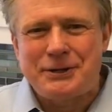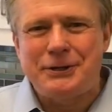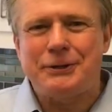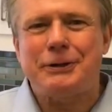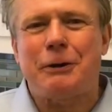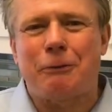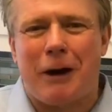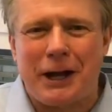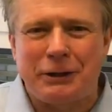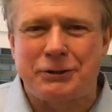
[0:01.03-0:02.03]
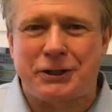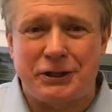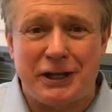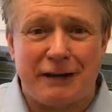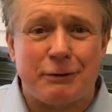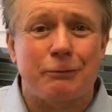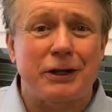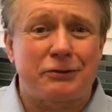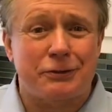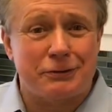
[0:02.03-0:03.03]
Do you know why you should never
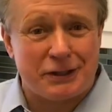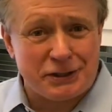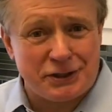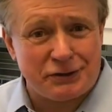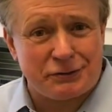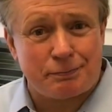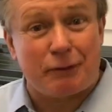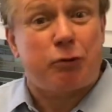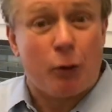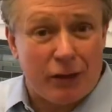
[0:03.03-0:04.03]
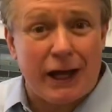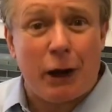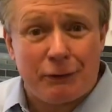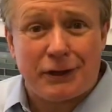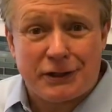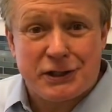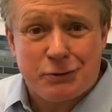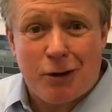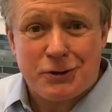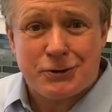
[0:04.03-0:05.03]
rinse your dishes before they go in the
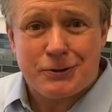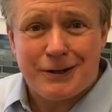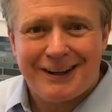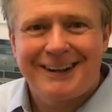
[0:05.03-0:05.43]
dishwasher?